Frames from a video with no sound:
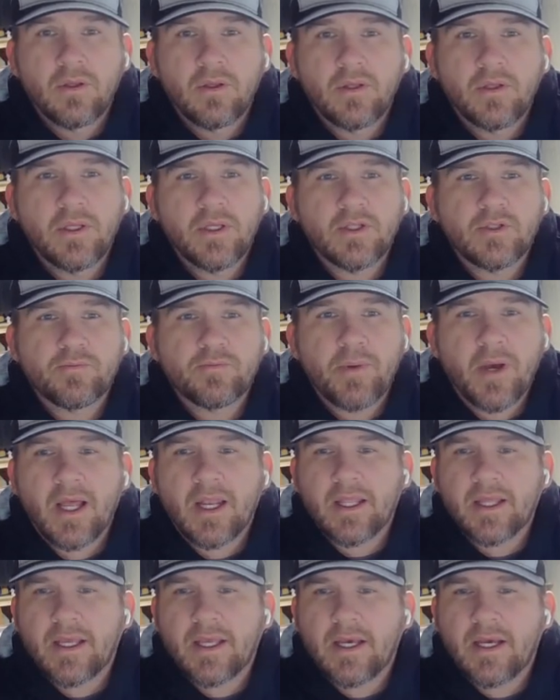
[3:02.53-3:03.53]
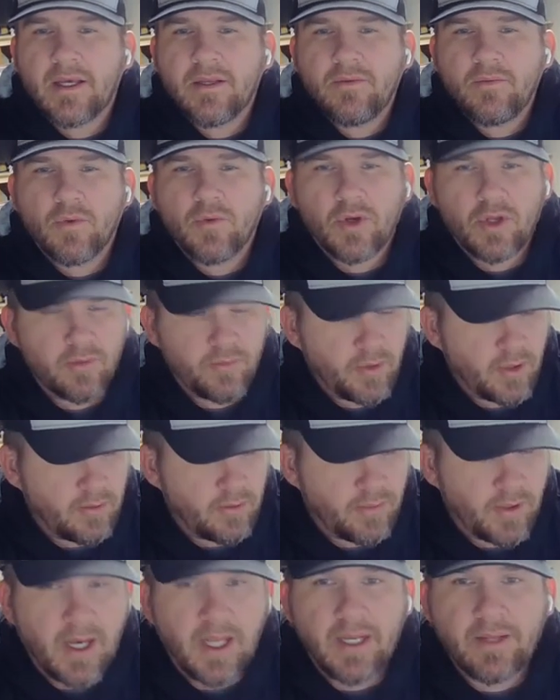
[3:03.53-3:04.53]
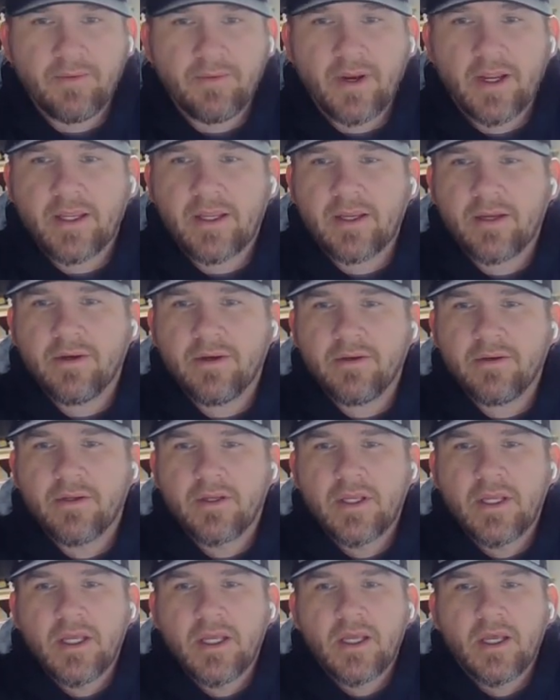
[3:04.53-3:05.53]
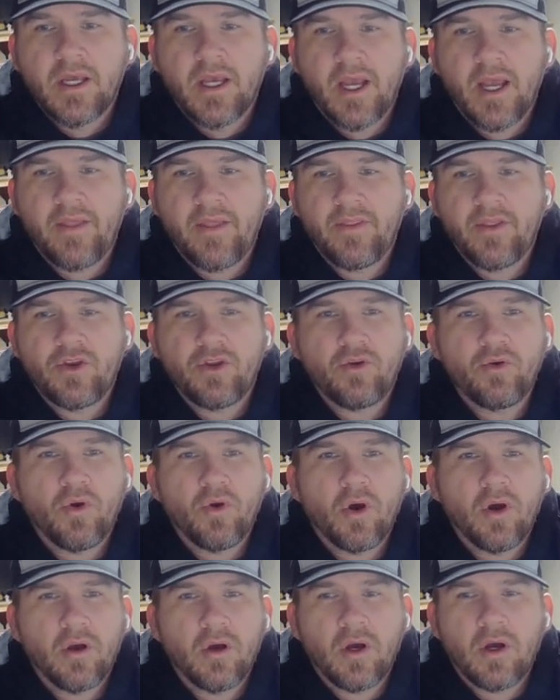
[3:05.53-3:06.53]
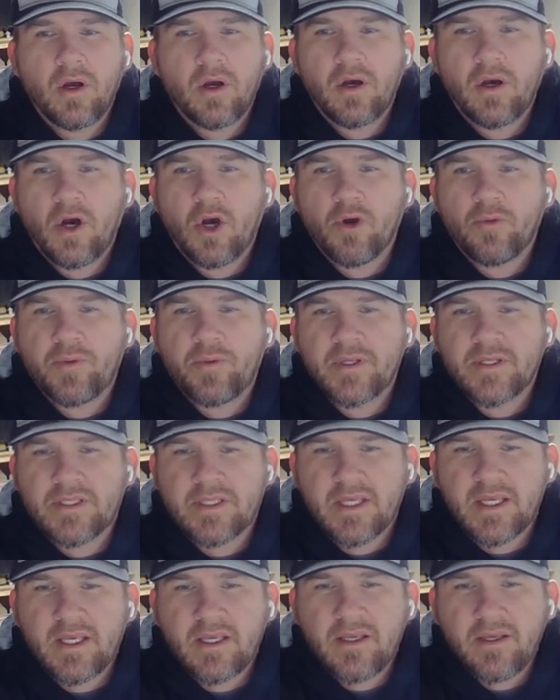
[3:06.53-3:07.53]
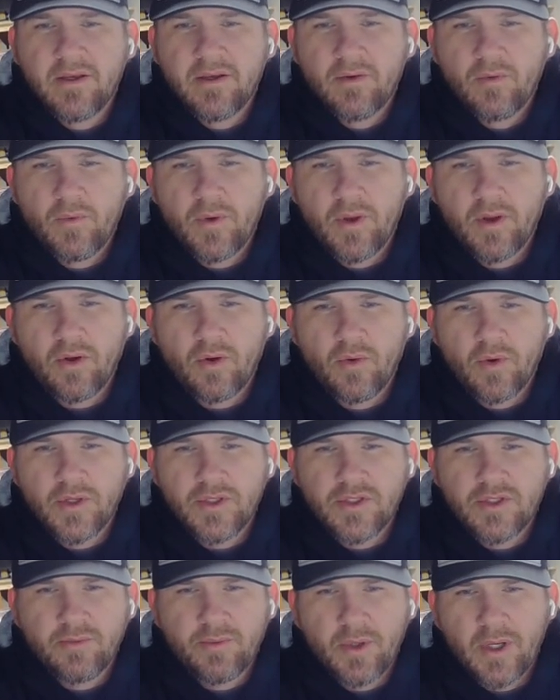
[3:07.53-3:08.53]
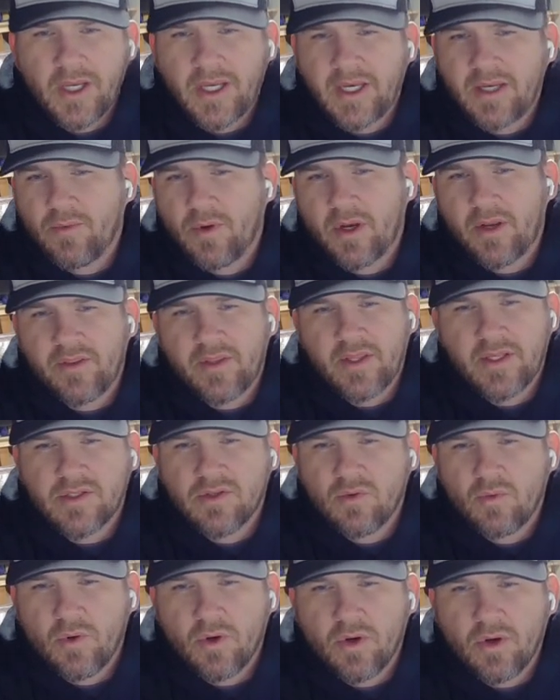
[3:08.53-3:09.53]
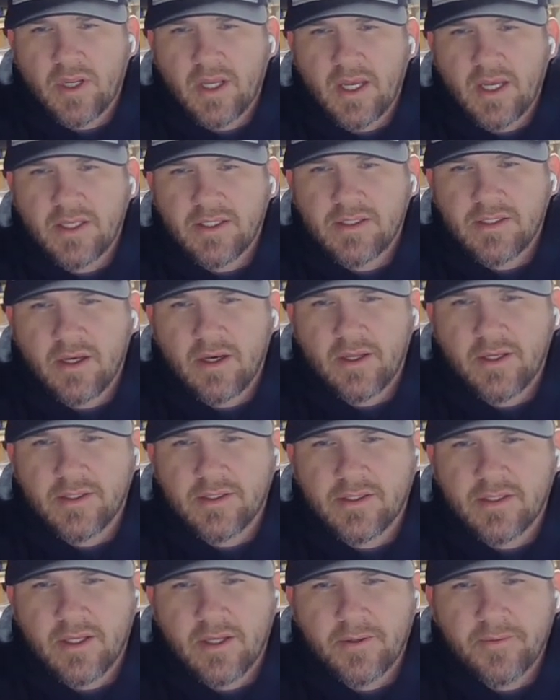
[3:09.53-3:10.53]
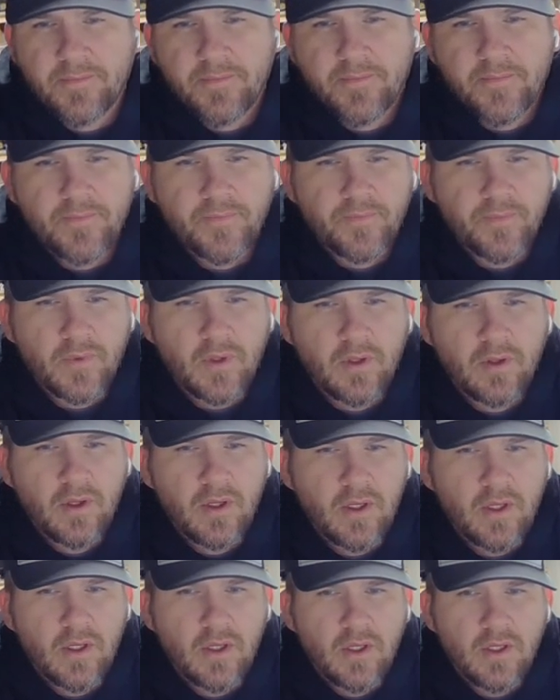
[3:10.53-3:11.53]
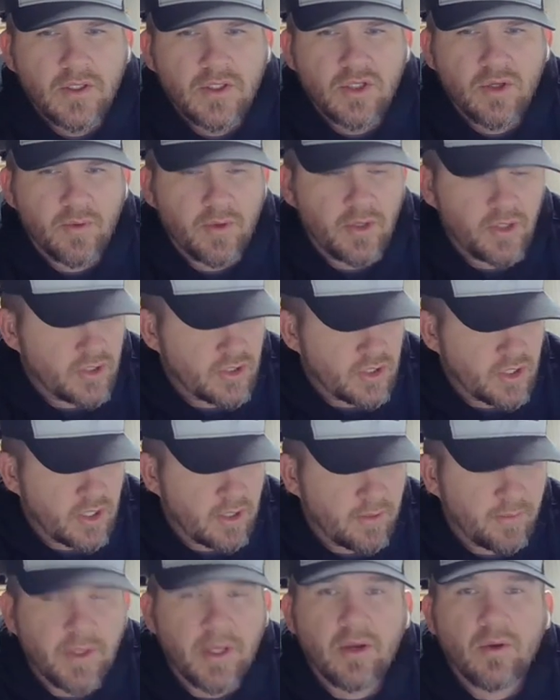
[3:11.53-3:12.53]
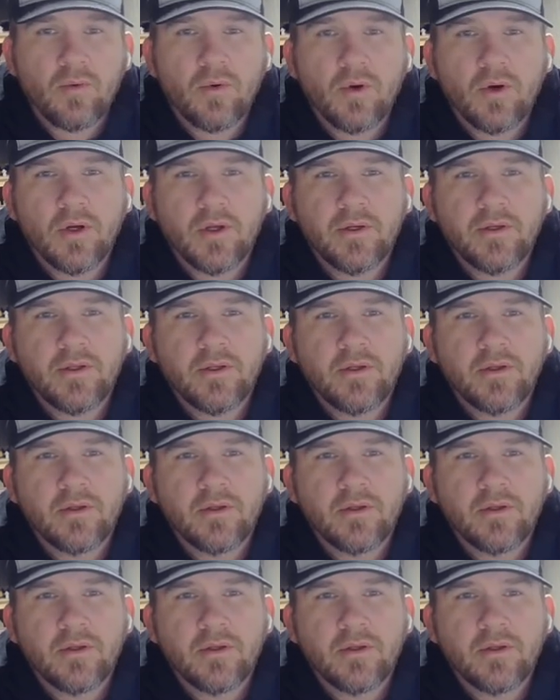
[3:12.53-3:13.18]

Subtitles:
Here's Polygon. We're going to put Poly right here. And the new RPC, we are going to put any one of these will work, guys, honestly. So we're just going to pick one.